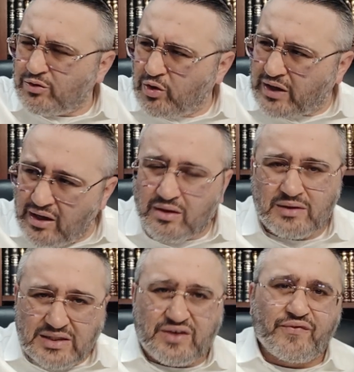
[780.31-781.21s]
Okay,
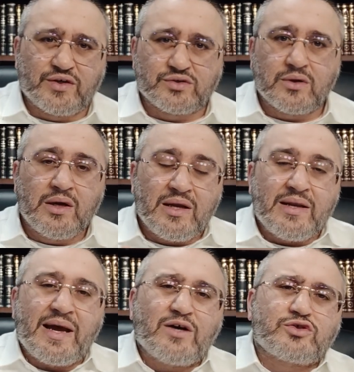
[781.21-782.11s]
that's the finish.
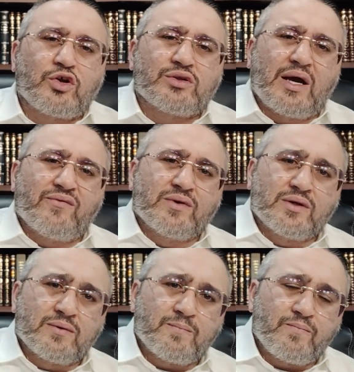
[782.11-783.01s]
Now start
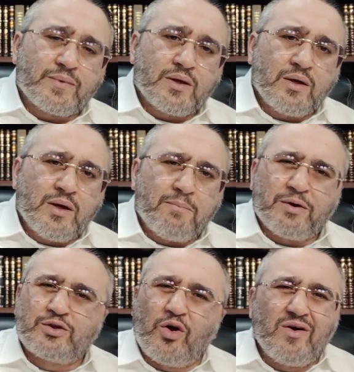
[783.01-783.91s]
davening.
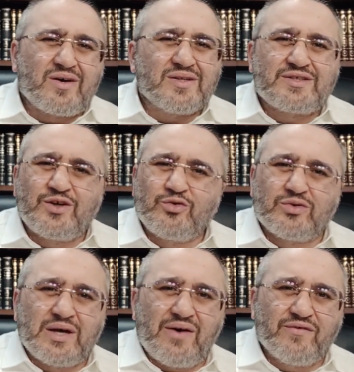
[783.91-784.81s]
But don't continue
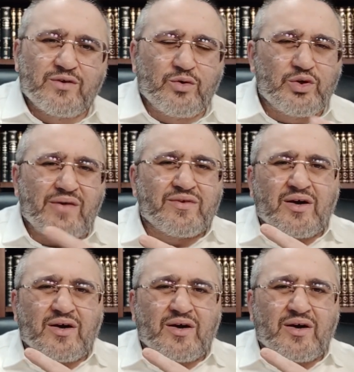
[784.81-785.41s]
davening when you have an